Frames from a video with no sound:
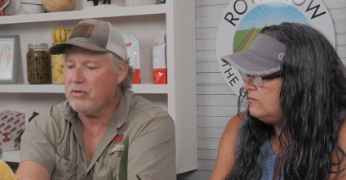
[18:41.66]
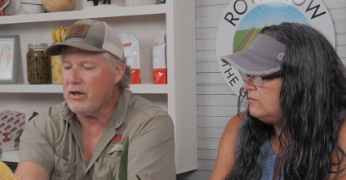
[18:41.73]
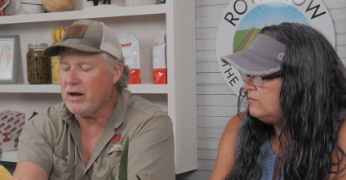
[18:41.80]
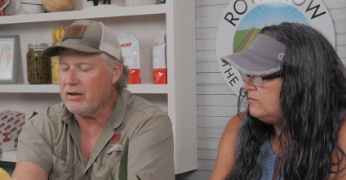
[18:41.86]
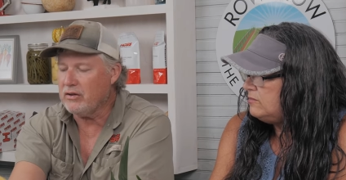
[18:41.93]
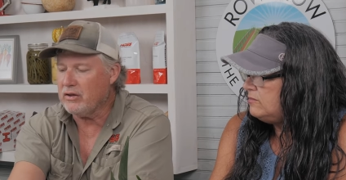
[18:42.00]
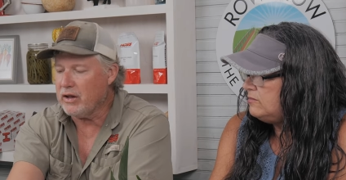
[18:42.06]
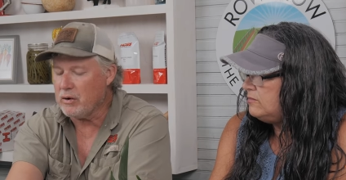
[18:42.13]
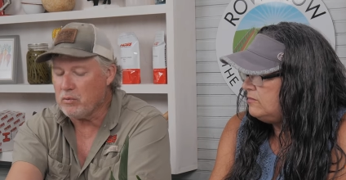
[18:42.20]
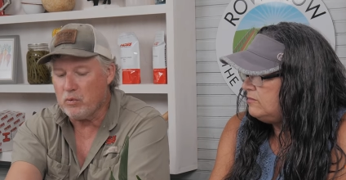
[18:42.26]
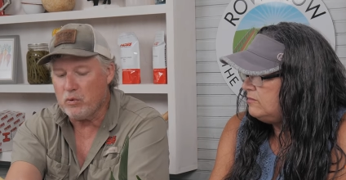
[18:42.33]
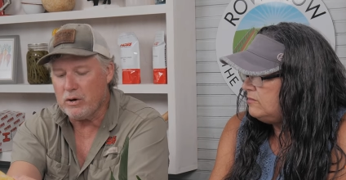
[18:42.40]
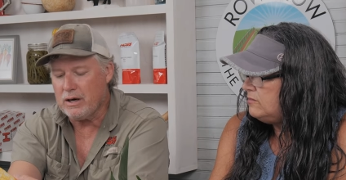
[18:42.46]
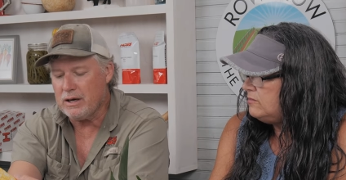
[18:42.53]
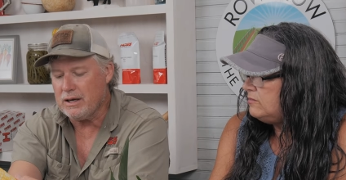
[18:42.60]
Speaker 1: thing that they
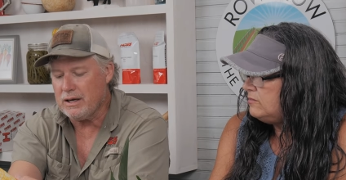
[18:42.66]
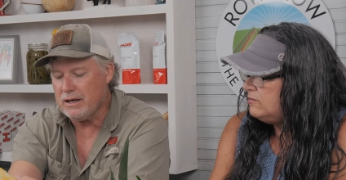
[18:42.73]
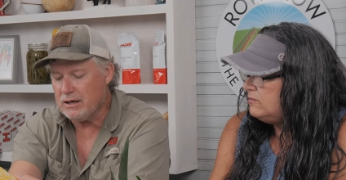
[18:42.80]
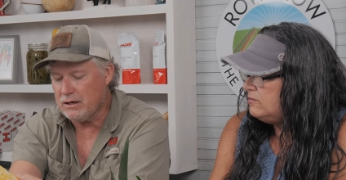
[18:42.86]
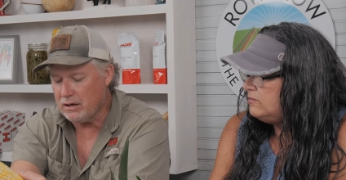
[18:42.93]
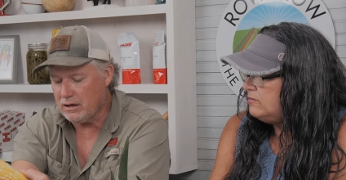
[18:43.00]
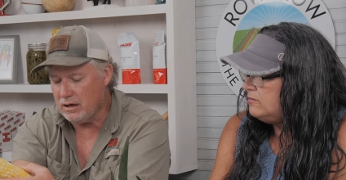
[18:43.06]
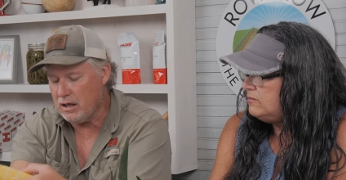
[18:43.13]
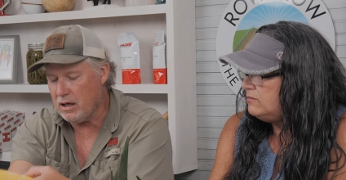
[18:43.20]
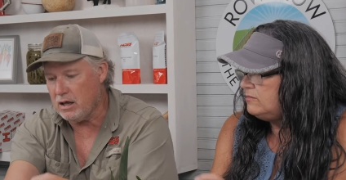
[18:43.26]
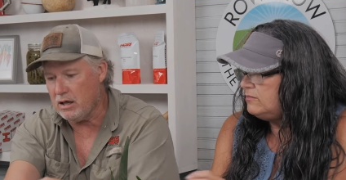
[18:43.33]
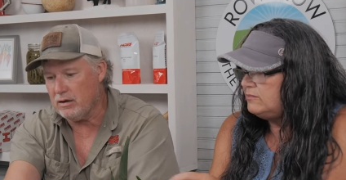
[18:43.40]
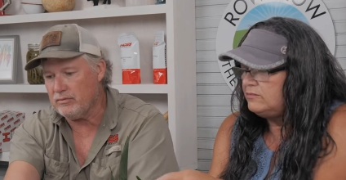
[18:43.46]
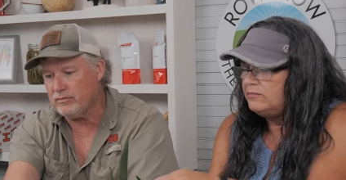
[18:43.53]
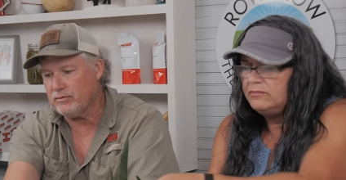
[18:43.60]
really
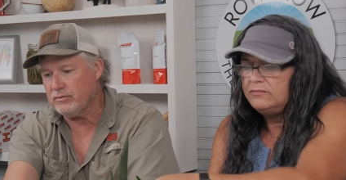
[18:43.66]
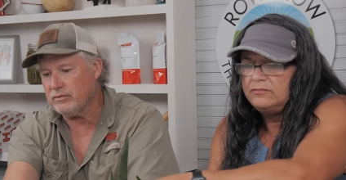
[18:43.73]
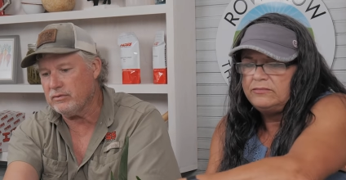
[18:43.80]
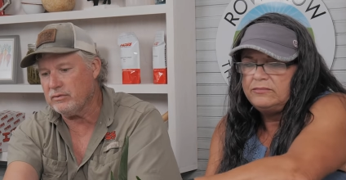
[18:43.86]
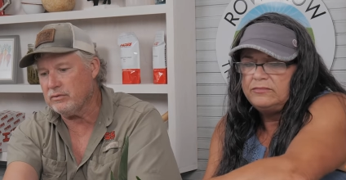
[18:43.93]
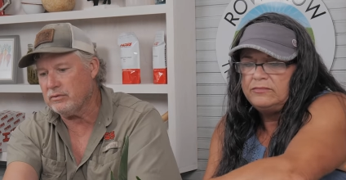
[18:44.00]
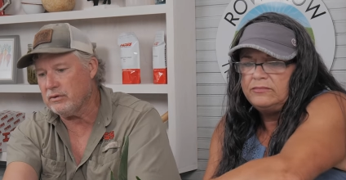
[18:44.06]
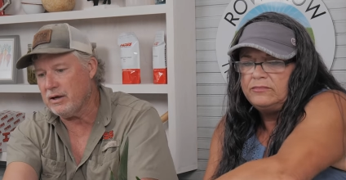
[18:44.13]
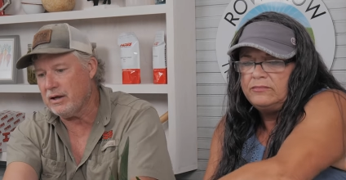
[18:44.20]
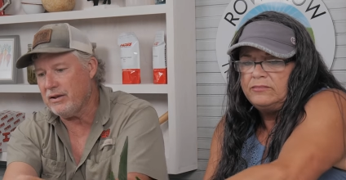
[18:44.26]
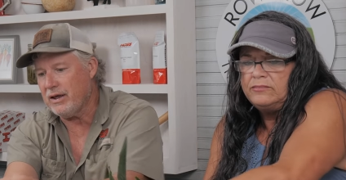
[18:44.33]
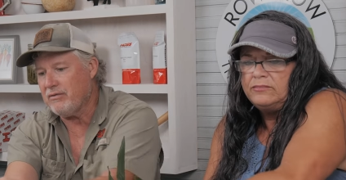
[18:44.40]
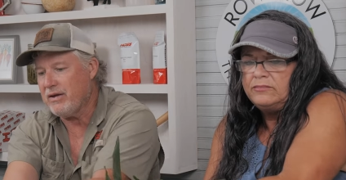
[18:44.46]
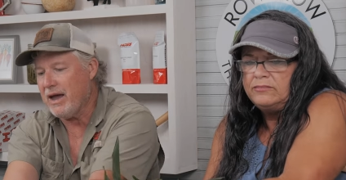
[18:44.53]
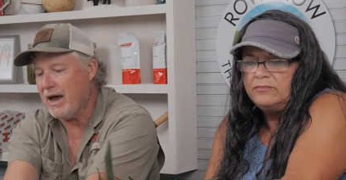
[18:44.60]
love
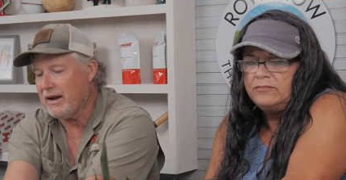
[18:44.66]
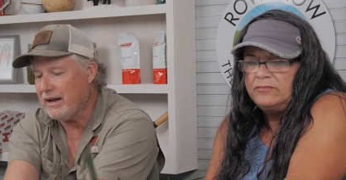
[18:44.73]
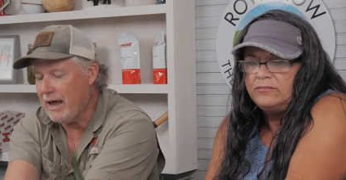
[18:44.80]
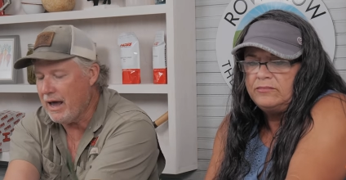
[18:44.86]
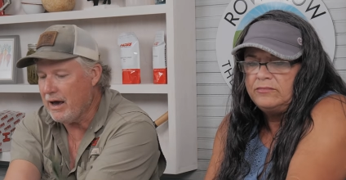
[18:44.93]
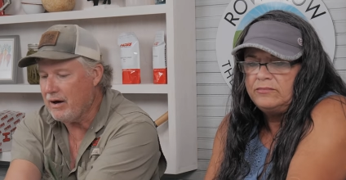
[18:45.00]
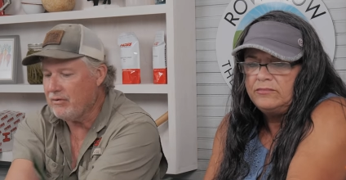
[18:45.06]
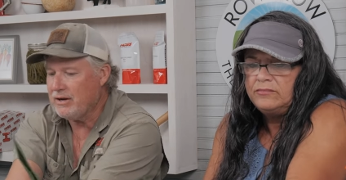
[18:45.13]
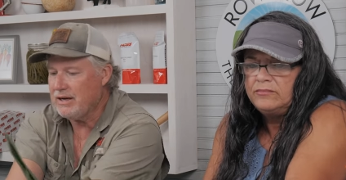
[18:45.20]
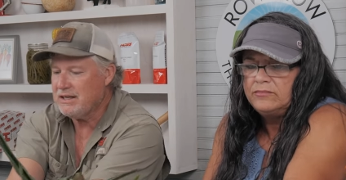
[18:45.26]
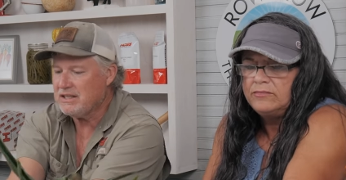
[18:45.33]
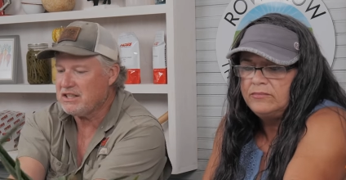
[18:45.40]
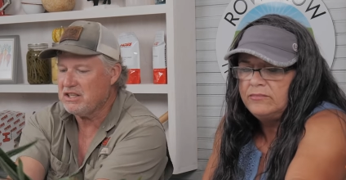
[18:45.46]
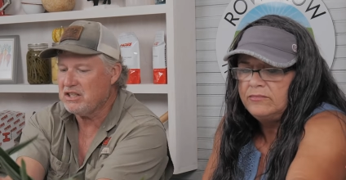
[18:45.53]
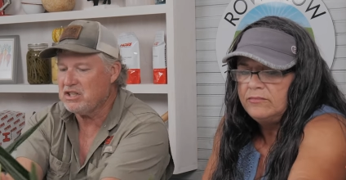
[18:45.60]
and they've got to have
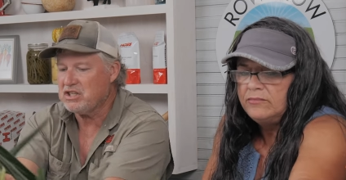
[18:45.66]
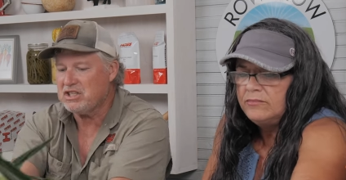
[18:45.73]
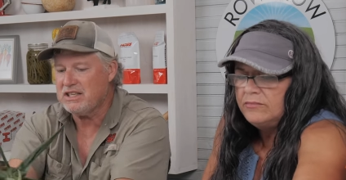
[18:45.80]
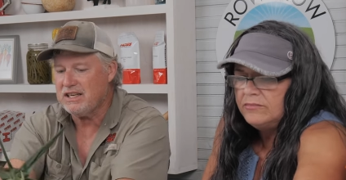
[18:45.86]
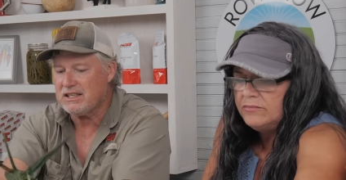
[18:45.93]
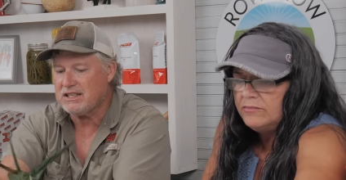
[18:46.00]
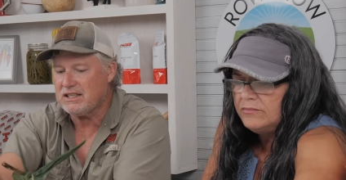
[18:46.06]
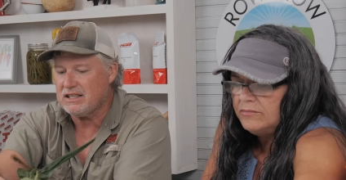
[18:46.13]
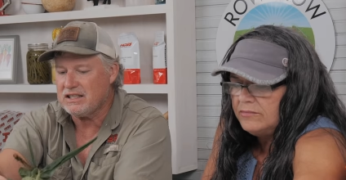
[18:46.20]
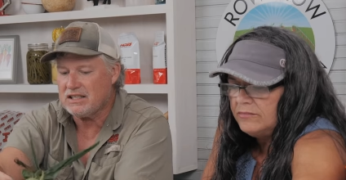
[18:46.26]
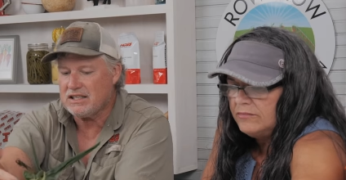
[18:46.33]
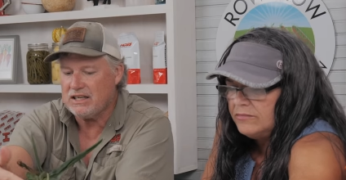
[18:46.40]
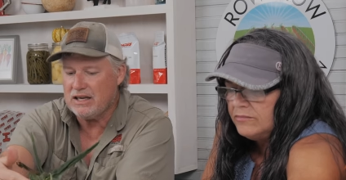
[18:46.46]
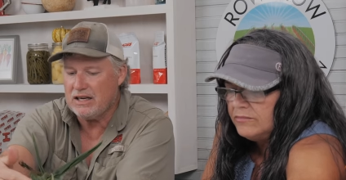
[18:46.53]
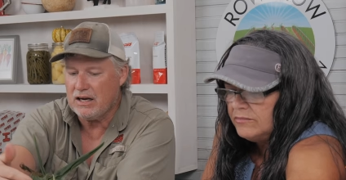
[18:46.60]
is
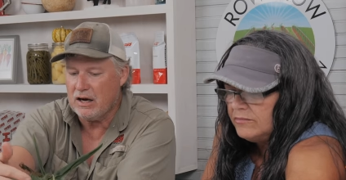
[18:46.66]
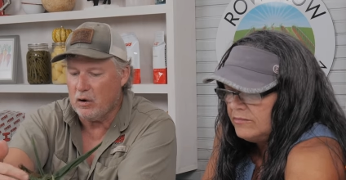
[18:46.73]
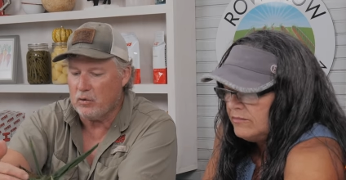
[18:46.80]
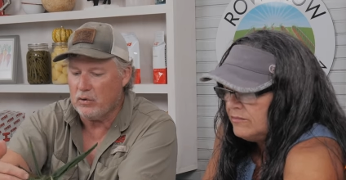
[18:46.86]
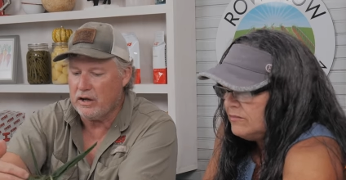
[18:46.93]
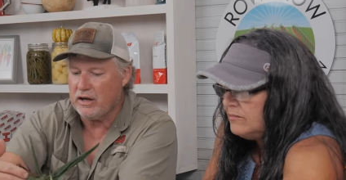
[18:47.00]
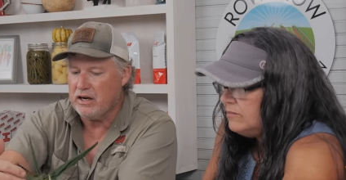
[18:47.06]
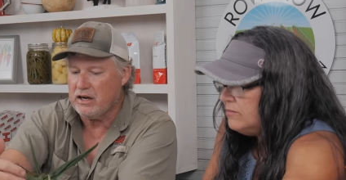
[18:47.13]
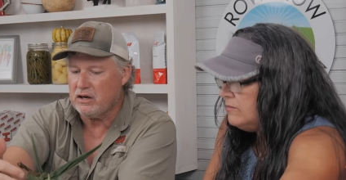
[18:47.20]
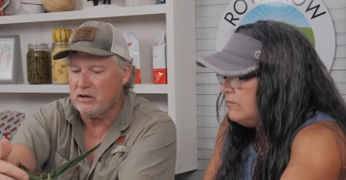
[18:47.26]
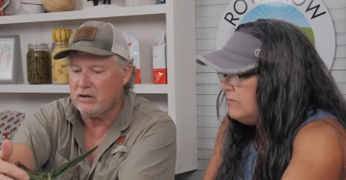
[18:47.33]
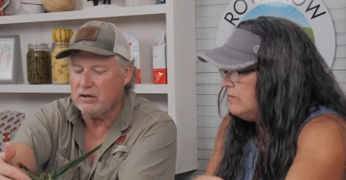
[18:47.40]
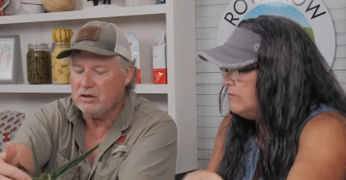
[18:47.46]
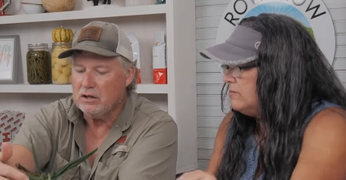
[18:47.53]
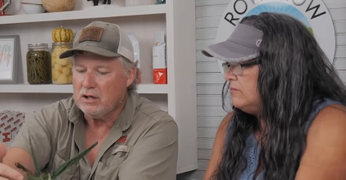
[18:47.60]
consistency on the
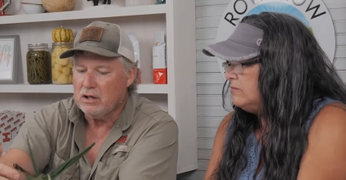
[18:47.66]
ear.